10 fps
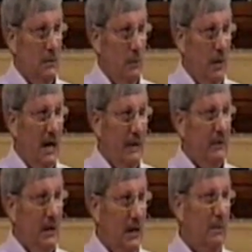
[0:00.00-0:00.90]
We have to
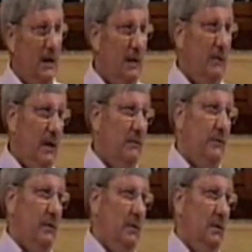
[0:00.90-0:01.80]
keep being
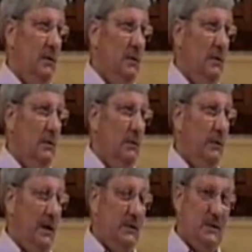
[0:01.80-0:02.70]
faithful. We're
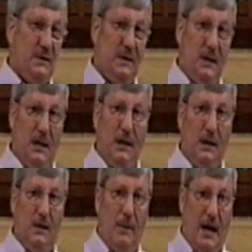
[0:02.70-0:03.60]
not just sitting in
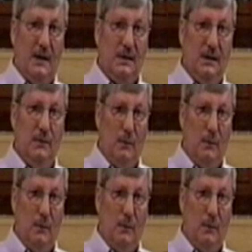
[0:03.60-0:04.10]
the back seat